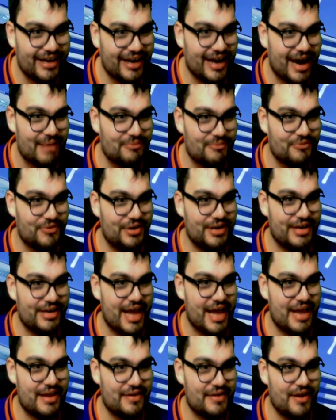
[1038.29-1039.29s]
I'm reading
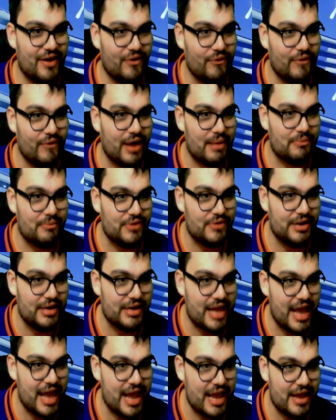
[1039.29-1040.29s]

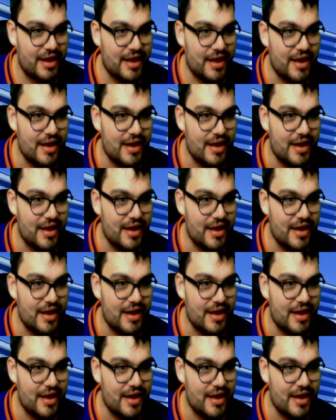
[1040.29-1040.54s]
a